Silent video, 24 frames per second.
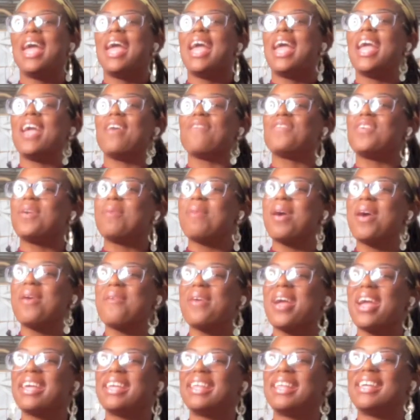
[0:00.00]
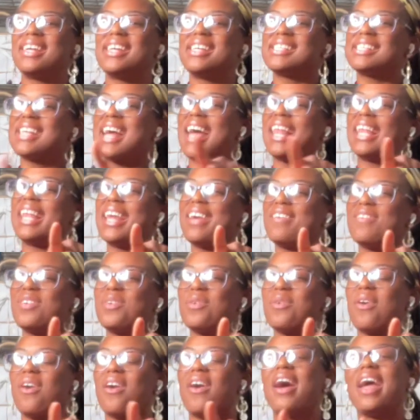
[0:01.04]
If you're my regulars, I love you all,